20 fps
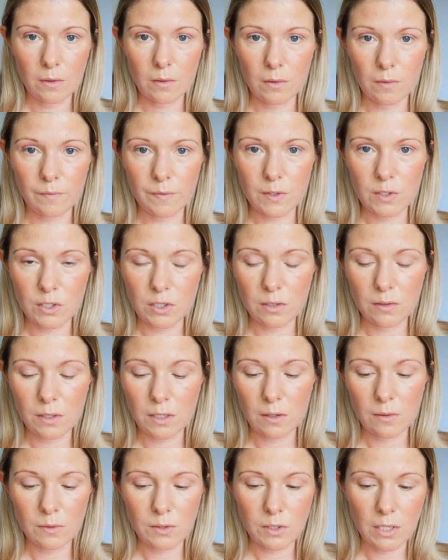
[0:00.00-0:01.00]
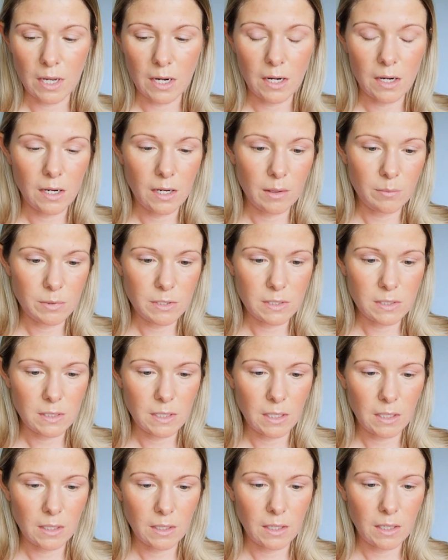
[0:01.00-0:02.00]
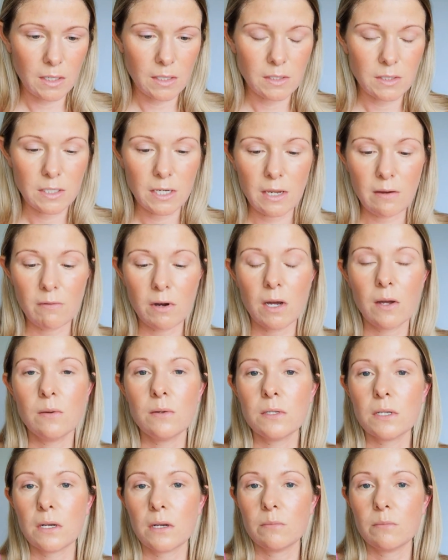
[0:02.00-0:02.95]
of the Studio 10 lipstick in Tea Rose,